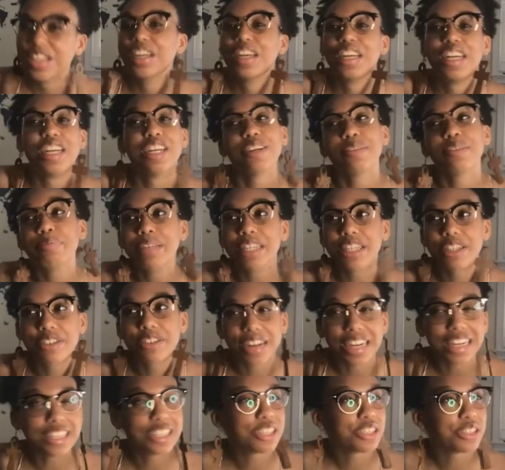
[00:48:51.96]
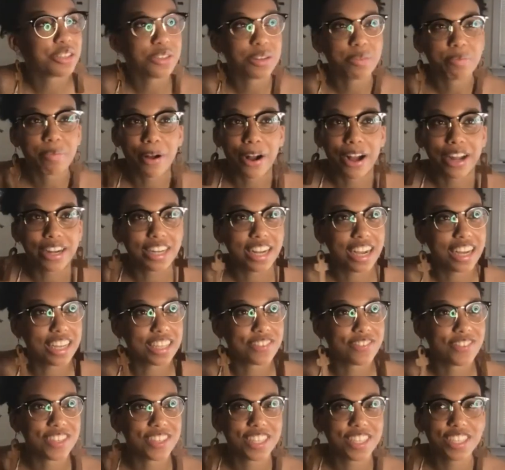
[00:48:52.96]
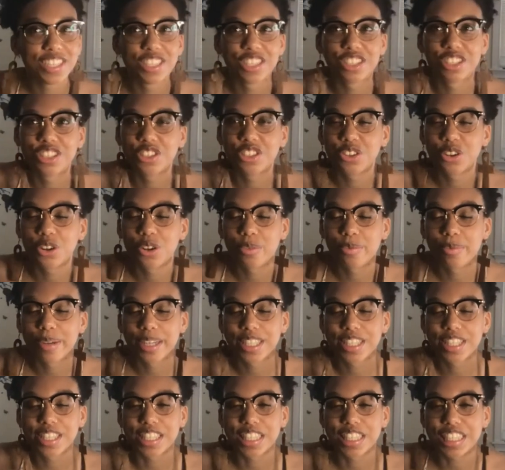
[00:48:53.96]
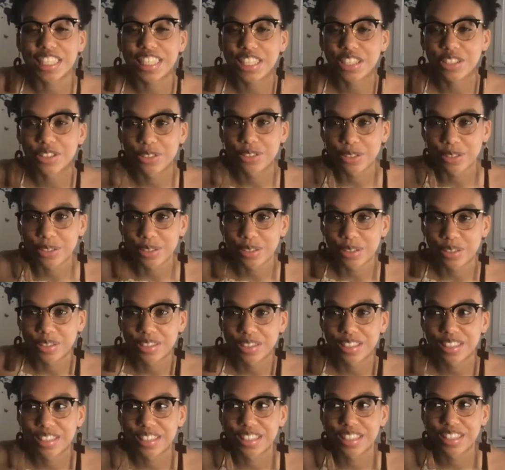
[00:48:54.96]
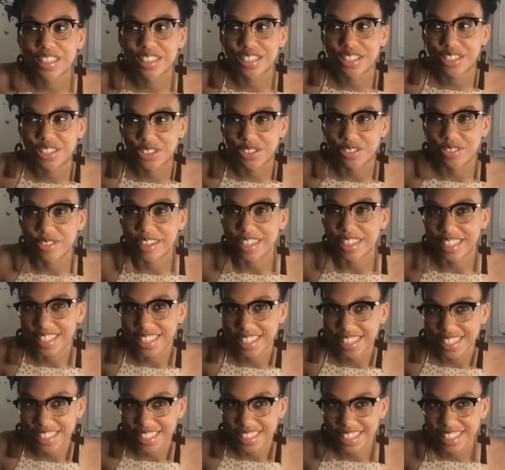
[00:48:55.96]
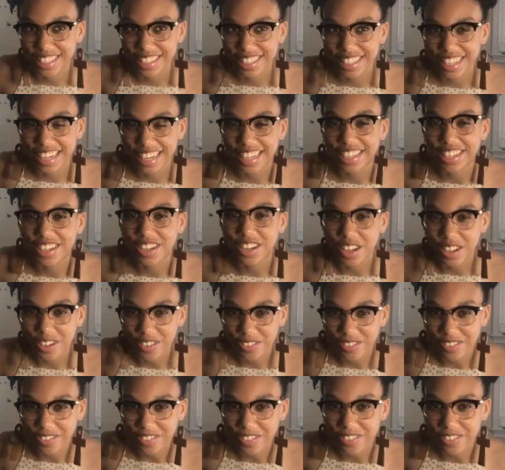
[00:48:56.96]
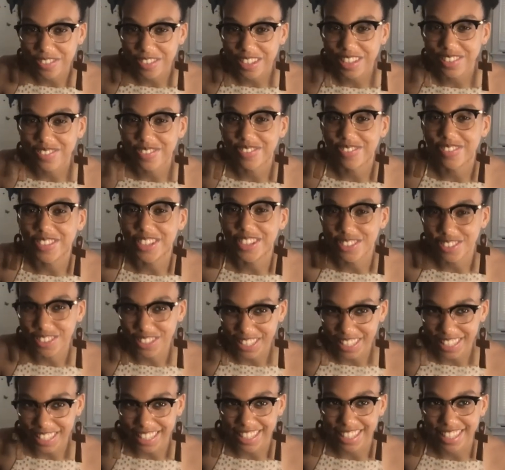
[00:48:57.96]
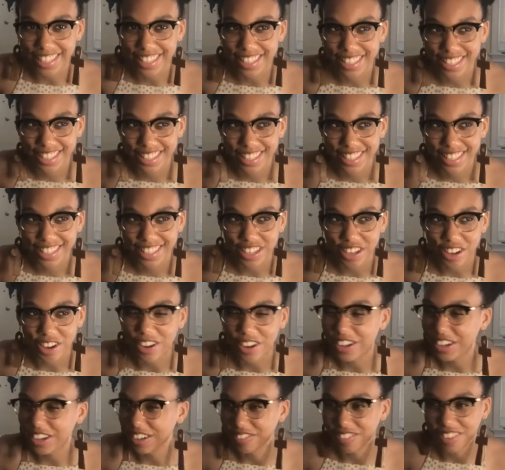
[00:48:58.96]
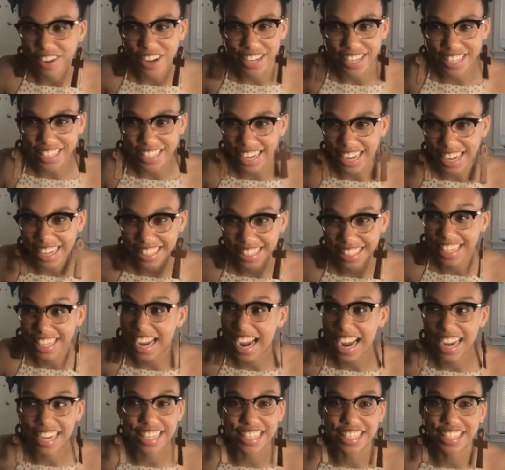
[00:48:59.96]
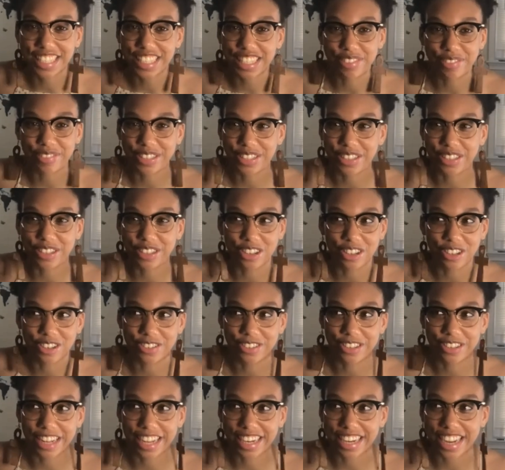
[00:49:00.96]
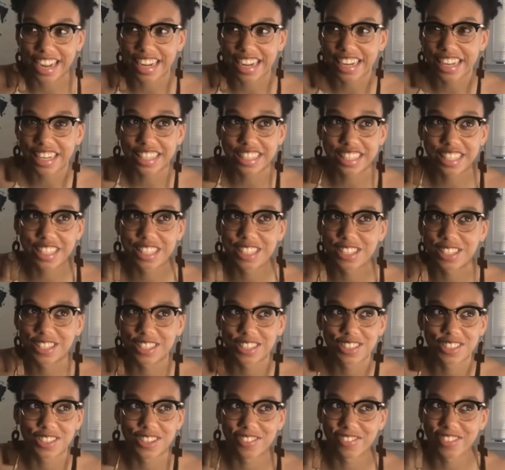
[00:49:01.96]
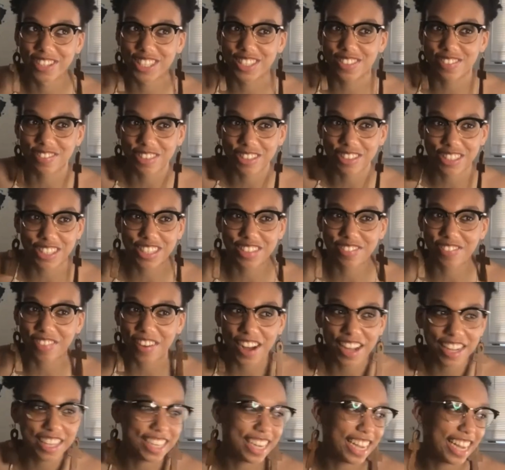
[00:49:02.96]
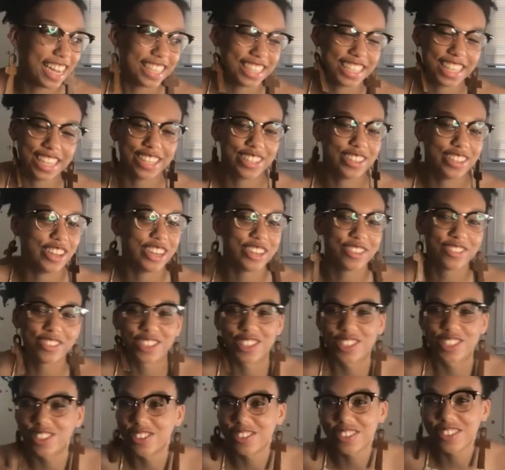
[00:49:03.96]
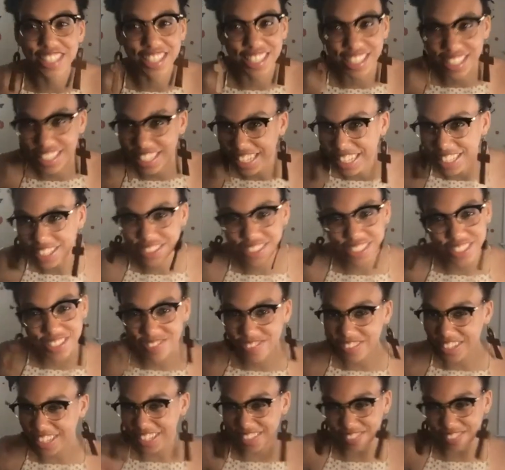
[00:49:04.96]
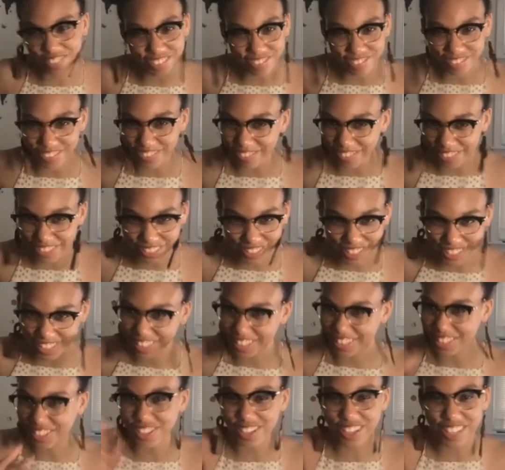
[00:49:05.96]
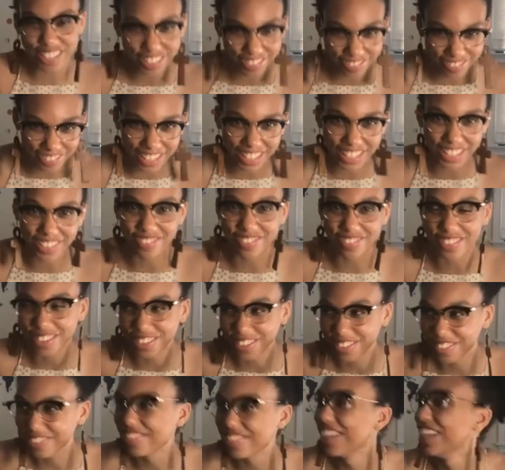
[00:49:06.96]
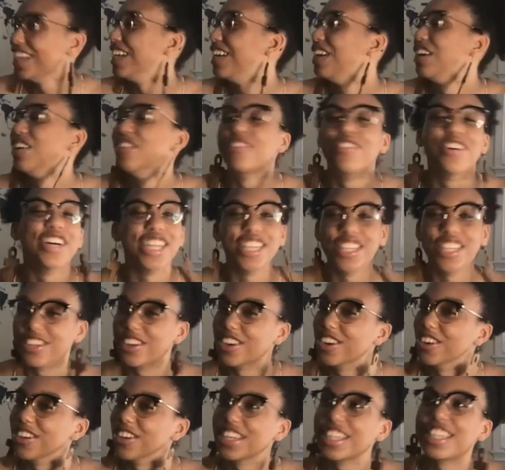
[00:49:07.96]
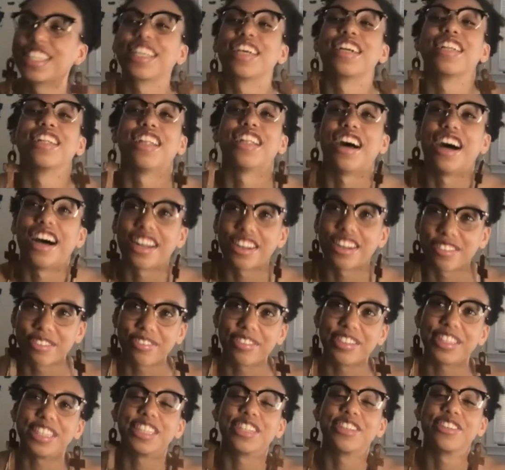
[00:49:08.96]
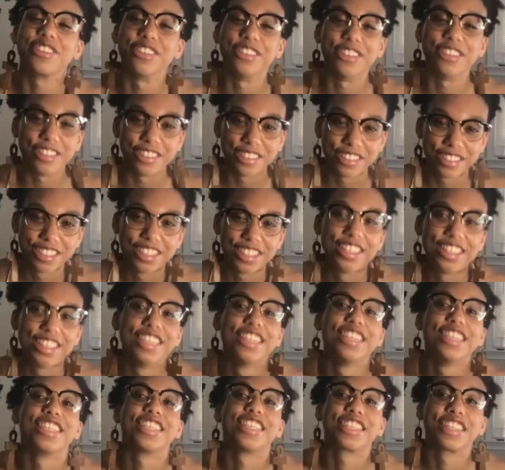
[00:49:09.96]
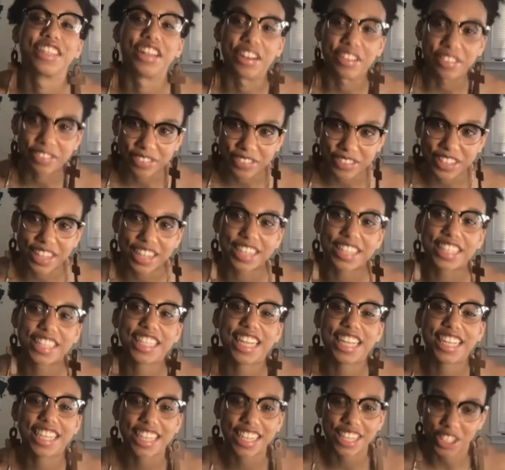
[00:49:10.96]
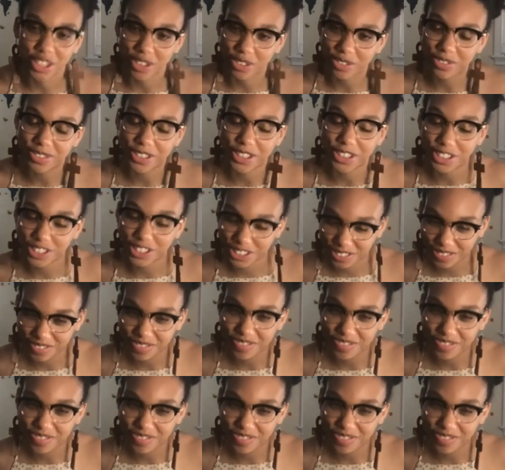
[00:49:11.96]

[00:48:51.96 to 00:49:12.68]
it'd be great to do a podcast, but there's just so much legal situations that come with music on a podcast I didn't even know. Like I listened to so much music podcasts. I thought it was so easy. Like you just play the people music, you talk about it, boom. But no, there's a lot of legal stuff you got to take care of first.